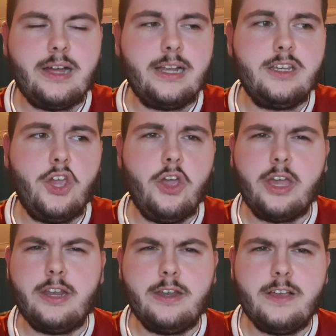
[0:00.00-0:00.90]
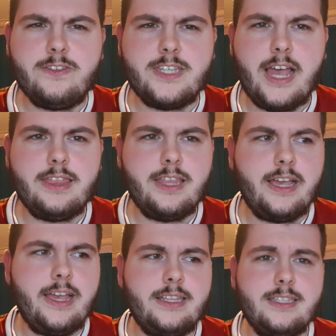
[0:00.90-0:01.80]
and Jurgen have said
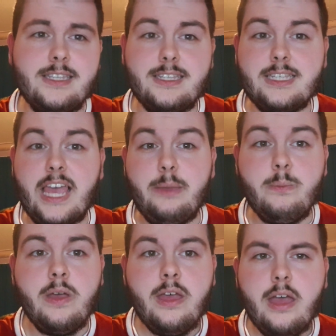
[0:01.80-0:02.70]
that it's the same